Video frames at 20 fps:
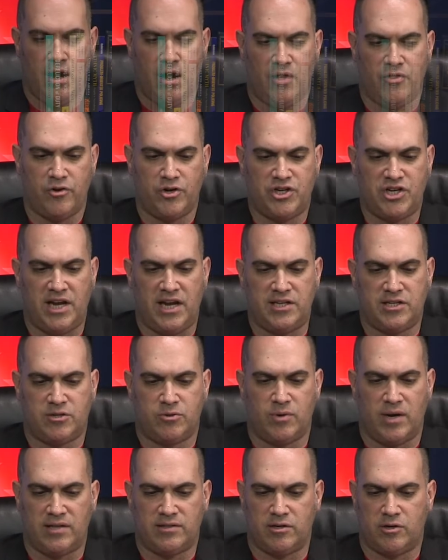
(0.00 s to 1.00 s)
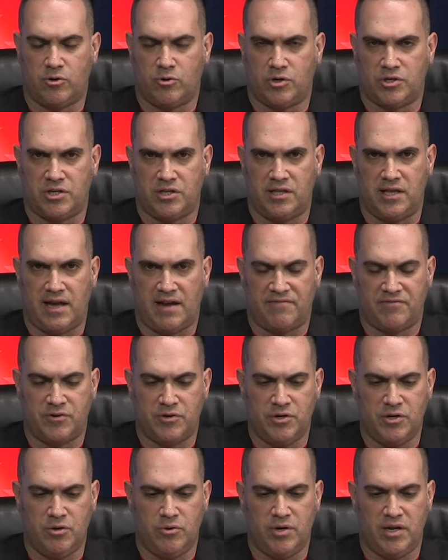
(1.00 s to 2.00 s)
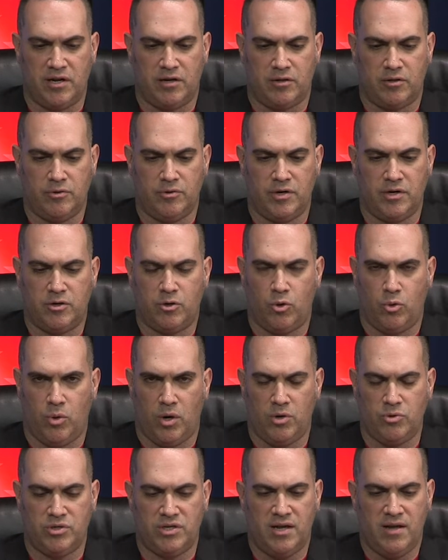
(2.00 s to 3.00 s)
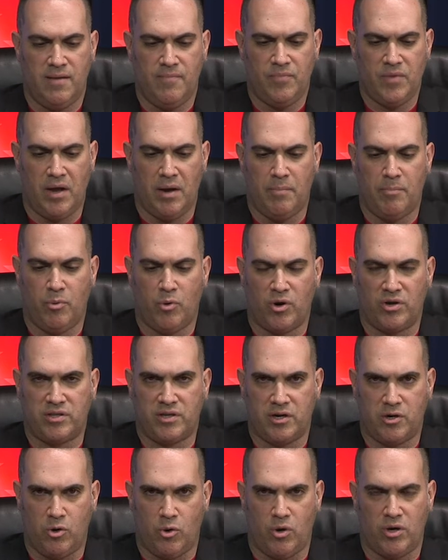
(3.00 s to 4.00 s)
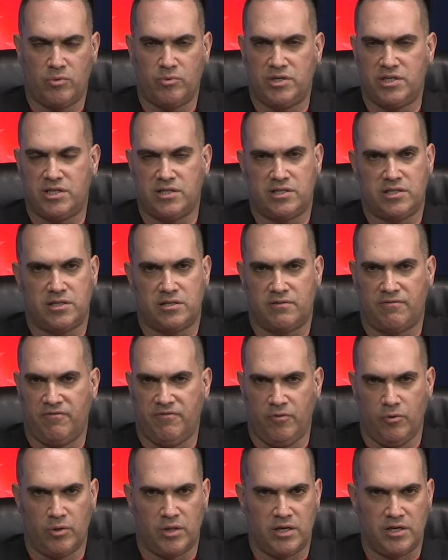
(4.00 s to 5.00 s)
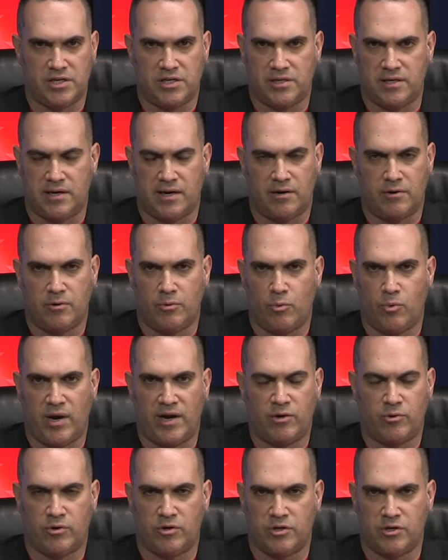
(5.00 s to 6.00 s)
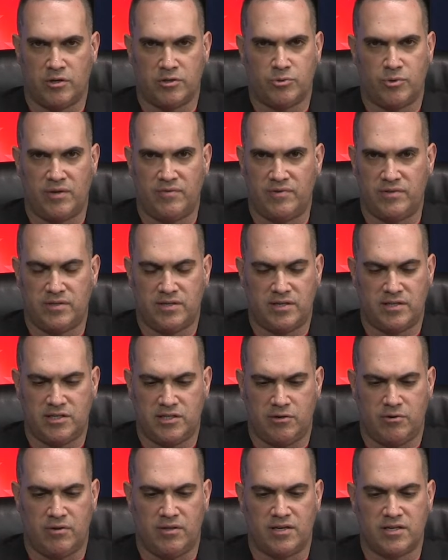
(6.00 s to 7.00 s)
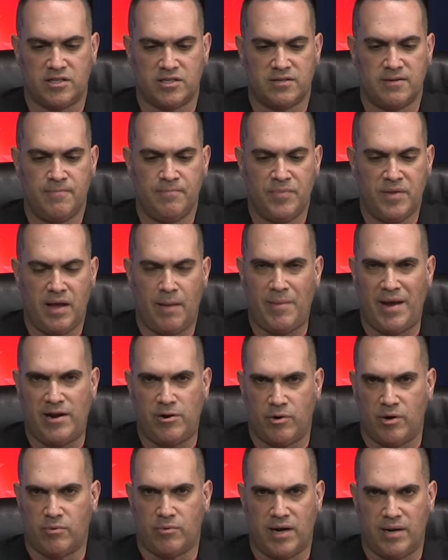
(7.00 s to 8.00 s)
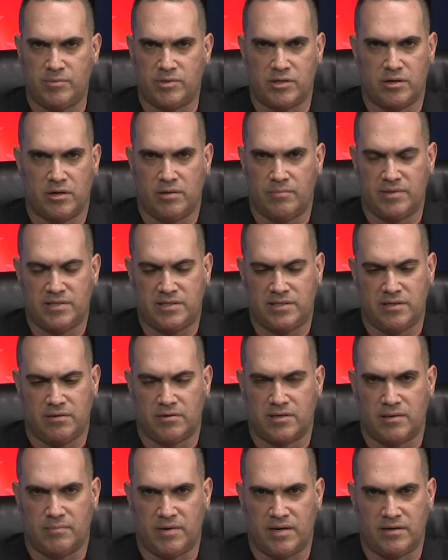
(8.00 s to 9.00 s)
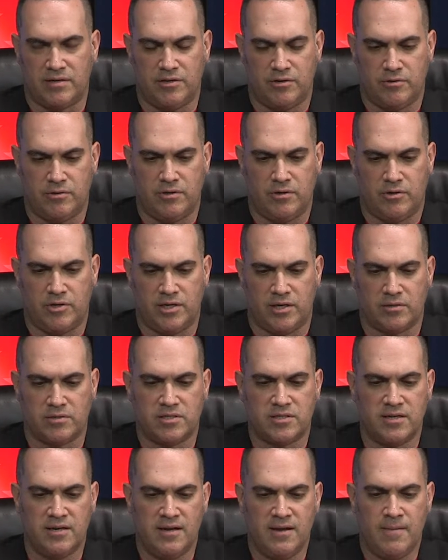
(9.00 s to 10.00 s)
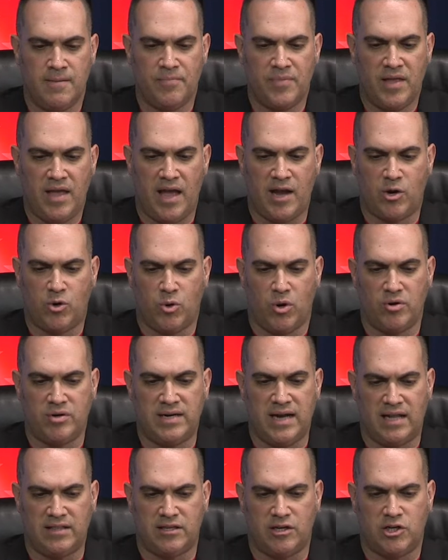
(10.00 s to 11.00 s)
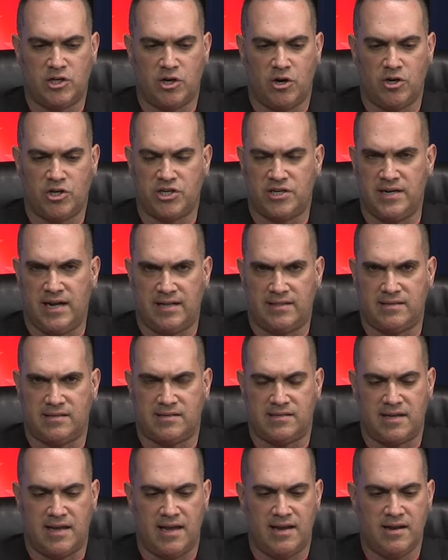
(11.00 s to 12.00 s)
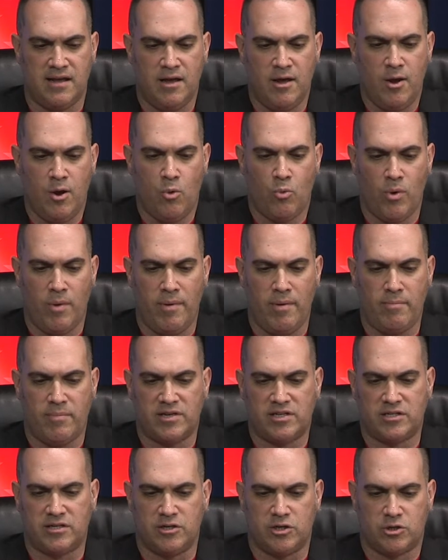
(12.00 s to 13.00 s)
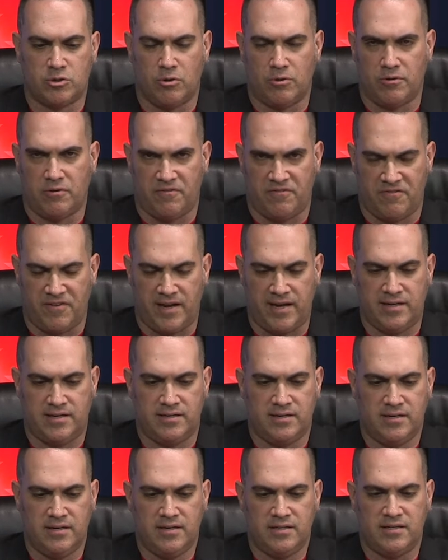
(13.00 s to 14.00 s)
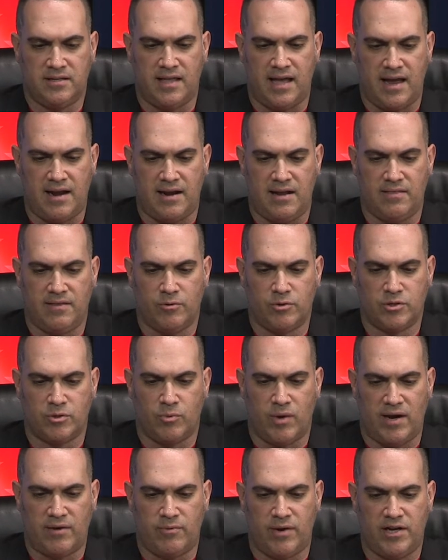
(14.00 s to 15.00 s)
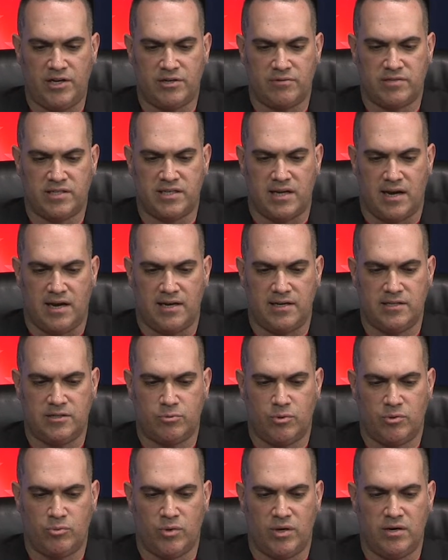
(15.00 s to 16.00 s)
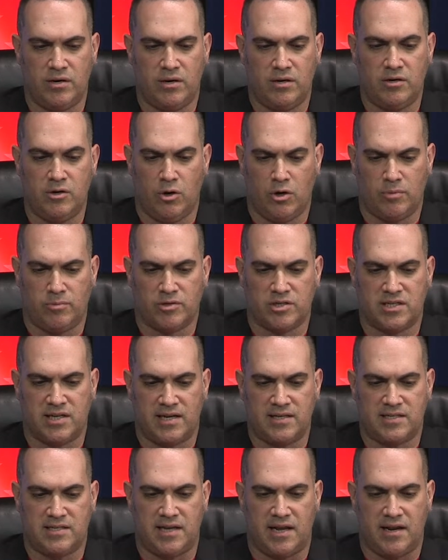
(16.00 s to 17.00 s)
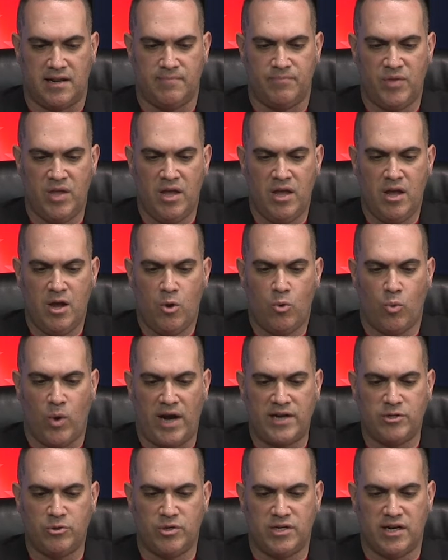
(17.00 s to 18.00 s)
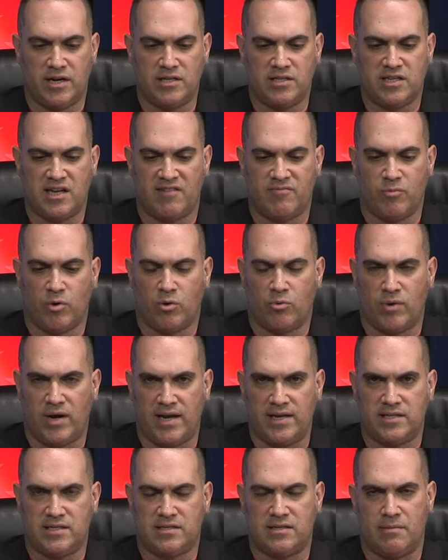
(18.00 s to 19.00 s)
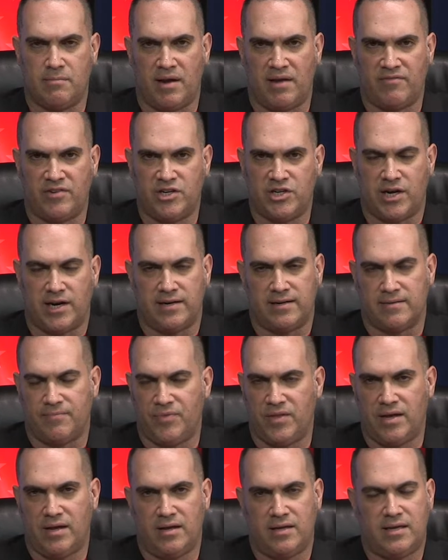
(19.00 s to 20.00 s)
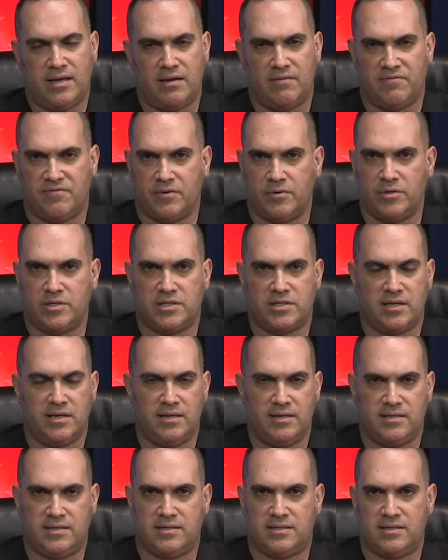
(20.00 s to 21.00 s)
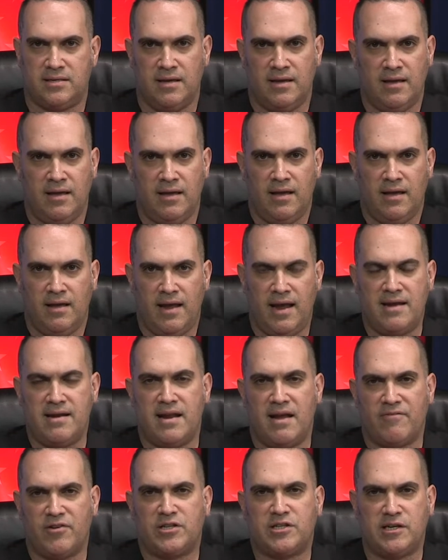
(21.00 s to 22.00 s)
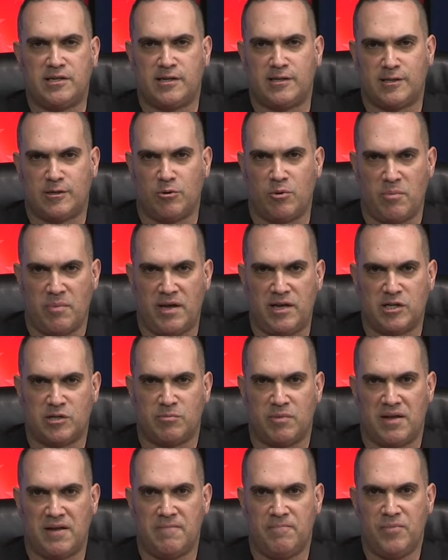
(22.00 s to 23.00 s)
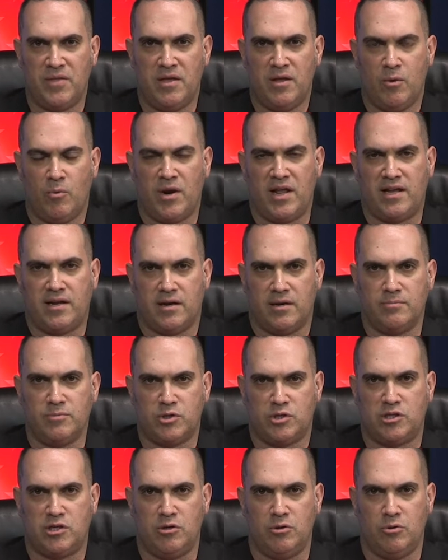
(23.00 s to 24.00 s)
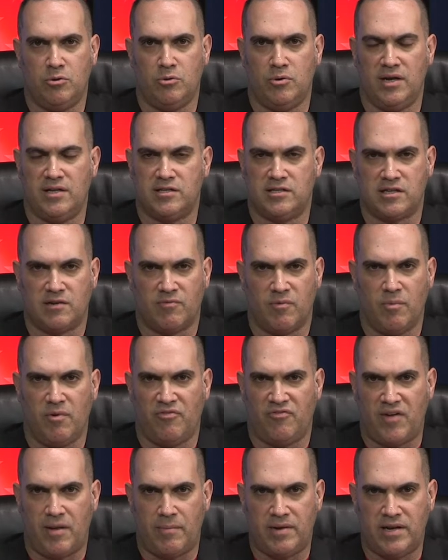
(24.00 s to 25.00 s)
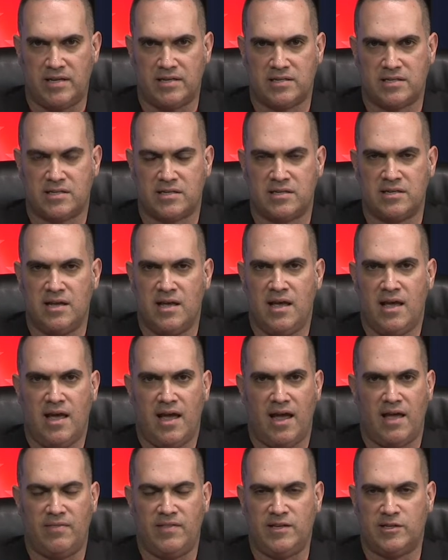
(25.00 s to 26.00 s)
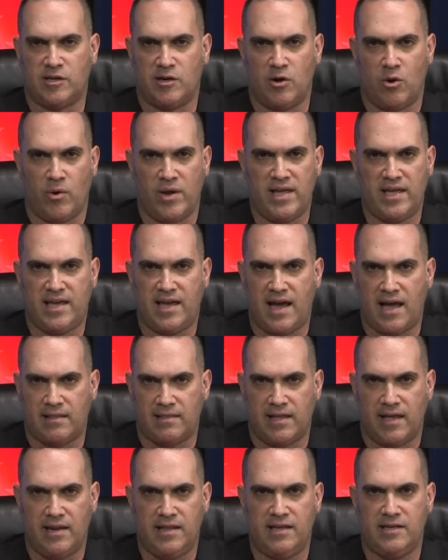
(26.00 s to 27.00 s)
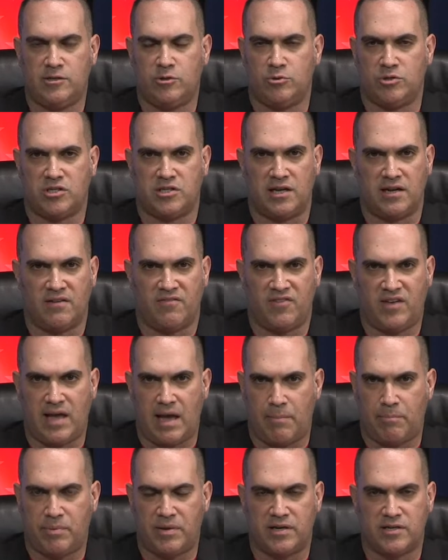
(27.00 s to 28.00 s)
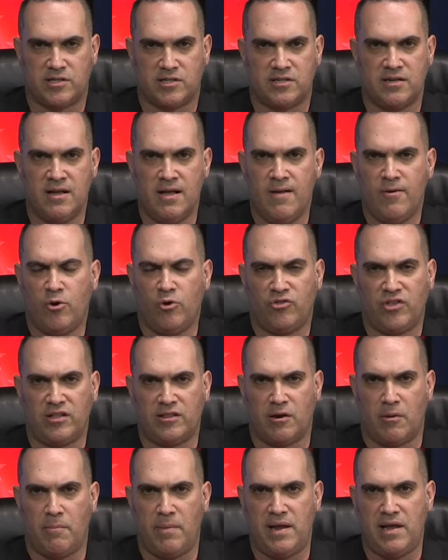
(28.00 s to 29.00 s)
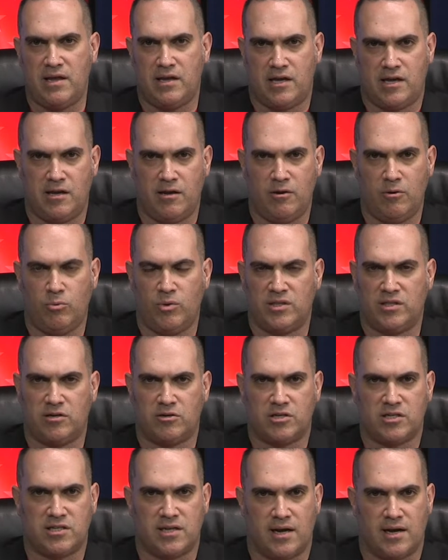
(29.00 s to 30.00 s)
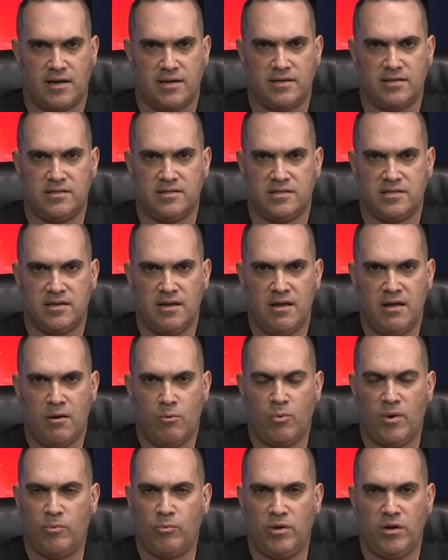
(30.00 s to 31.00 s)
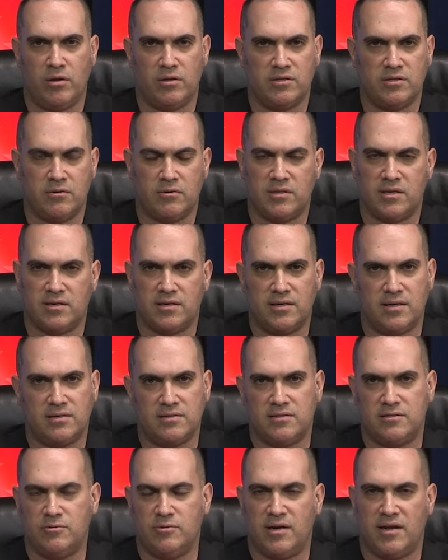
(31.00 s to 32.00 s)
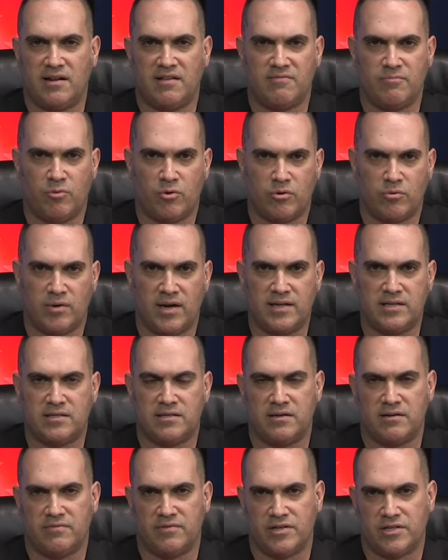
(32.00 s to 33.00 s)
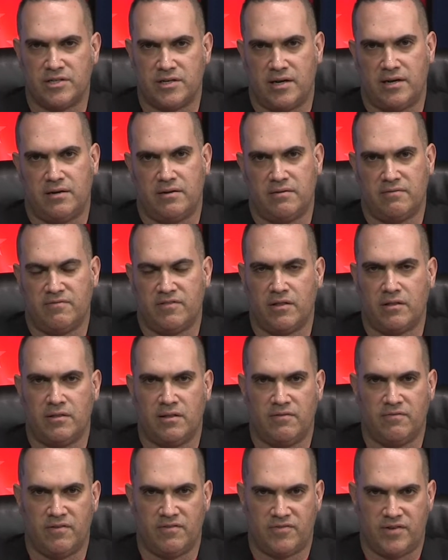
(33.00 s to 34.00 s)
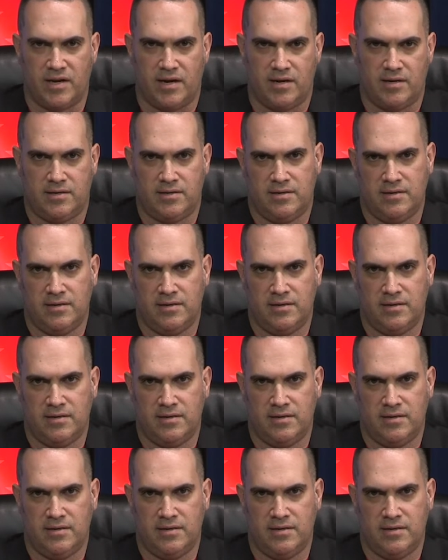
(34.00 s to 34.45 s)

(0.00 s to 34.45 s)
Other chants throughout the course of the afternoon included, quote, abort the court, which is just foolish, and I don't know why grown adults would even consider this. I mean, I know it rhymes at all, but still, come on, you're, you're adults. And quote, not the church, not the state, women must control their fate. To that end, there was a wide range of signs, with one notable sign stating, Why do guns have more rights than my vagina? Again, folks, it's, it never ceases to amaze me when it comes to insufferable feminists and these annoying cat ladies who stink of cat piss, who think they're being cute with their signs when we all know that guns do not have more rights than a vagina, for the love of God.